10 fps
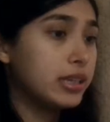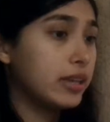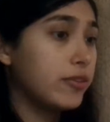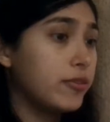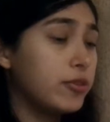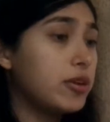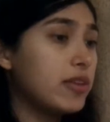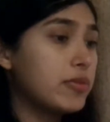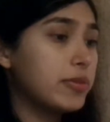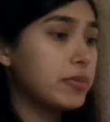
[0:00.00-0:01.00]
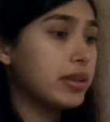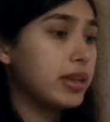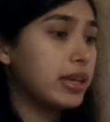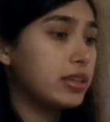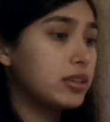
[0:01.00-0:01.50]
Like if you have already been
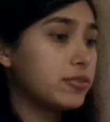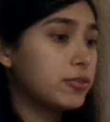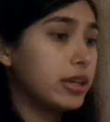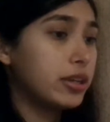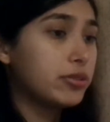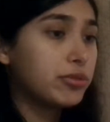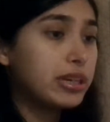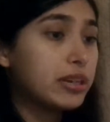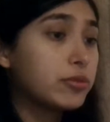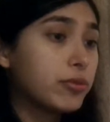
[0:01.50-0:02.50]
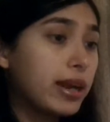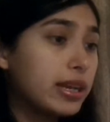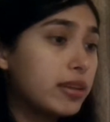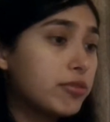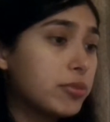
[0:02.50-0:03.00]
like cleared for like your reading and
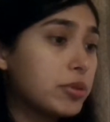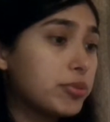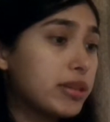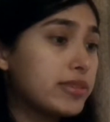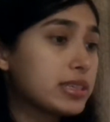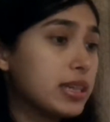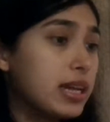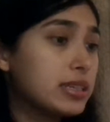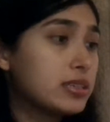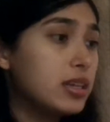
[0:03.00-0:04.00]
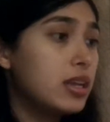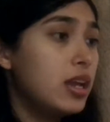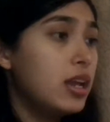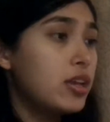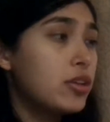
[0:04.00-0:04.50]
writing from your previous class,
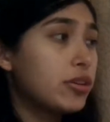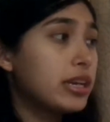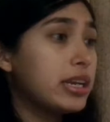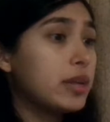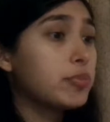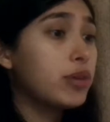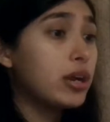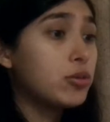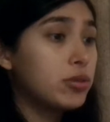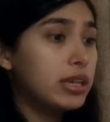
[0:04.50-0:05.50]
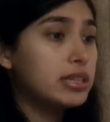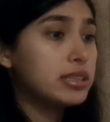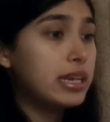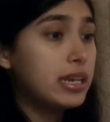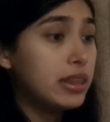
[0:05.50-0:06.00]
you're gonna get priority in
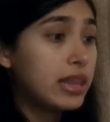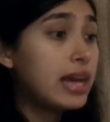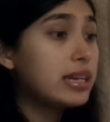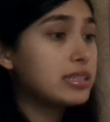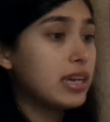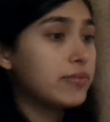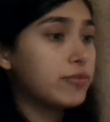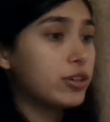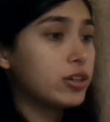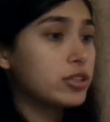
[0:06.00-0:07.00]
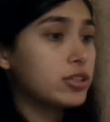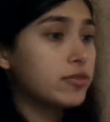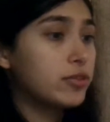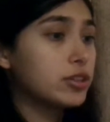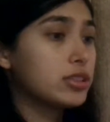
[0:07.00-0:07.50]
taking that exam first
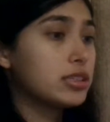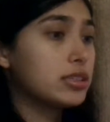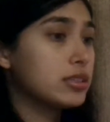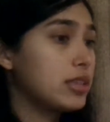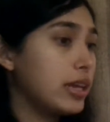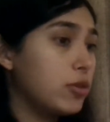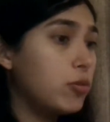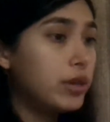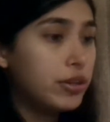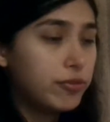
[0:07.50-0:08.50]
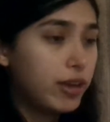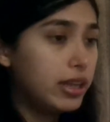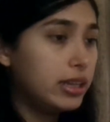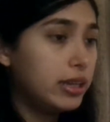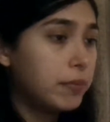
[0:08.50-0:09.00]
versus like when you
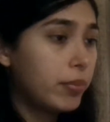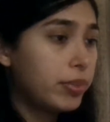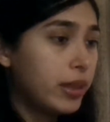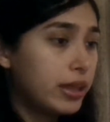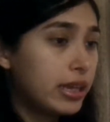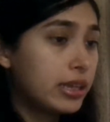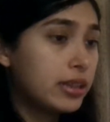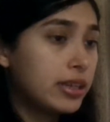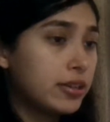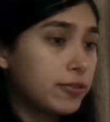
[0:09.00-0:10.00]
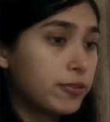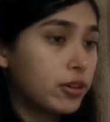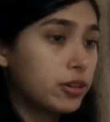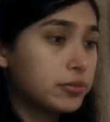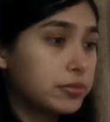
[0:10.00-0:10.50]
finally get cleared
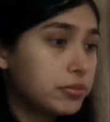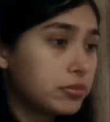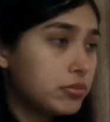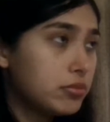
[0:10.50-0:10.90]
for